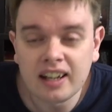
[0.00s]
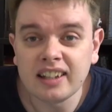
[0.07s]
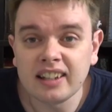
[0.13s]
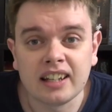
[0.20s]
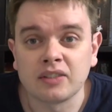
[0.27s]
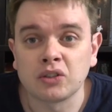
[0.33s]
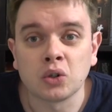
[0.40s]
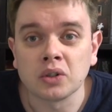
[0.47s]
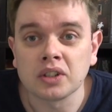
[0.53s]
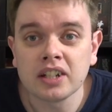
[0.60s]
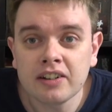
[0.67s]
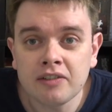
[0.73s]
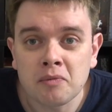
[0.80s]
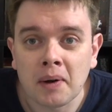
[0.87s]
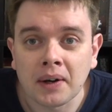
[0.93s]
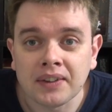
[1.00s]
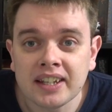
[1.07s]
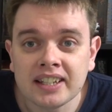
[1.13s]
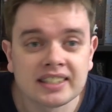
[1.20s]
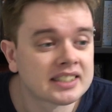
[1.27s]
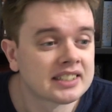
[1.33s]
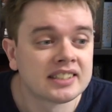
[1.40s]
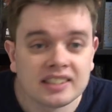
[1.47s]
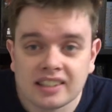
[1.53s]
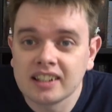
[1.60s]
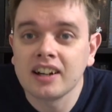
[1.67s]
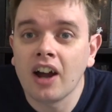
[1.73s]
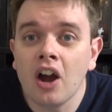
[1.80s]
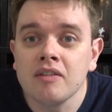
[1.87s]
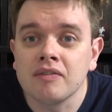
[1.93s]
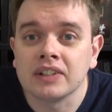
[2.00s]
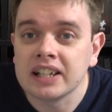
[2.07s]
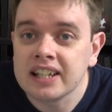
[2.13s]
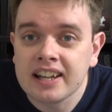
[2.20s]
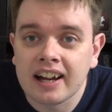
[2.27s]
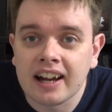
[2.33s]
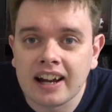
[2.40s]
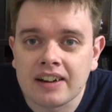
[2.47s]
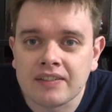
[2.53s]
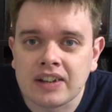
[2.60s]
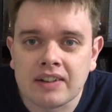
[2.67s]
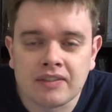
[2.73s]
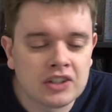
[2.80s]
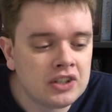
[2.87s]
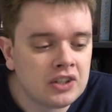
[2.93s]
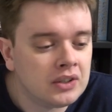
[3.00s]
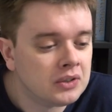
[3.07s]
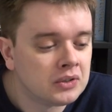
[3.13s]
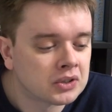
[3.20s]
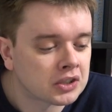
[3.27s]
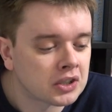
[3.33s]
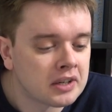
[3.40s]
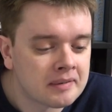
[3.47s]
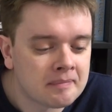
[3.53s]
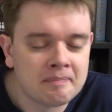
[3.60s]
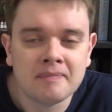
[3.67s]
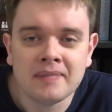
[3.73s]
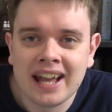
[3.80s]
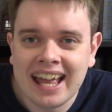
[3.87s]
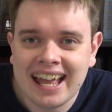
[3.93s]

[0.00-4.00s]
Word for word: I think I've talked enough about this. Hopefully, I've given you some